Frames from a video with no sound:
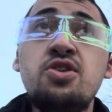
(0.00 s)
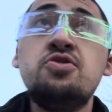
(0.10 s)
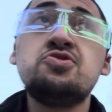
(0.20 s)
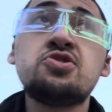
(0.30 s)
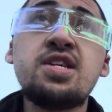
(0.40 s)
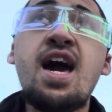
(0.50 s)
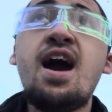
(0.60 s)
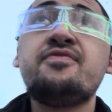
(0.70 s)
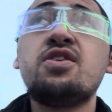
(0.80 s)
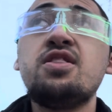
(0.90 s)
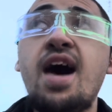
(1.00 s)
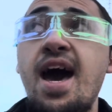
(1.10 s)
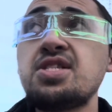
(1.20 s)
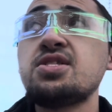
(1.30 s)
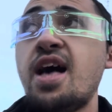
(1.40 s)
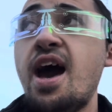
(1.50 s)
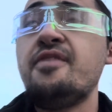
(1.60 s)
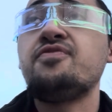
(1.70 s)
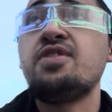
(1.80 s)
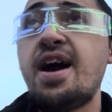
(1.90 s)
who's going to have the last
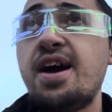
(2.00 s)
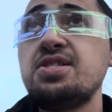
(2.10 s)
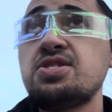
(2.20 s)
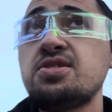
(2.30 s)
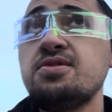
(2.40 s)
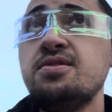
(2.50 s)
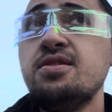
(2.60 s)
laugh last?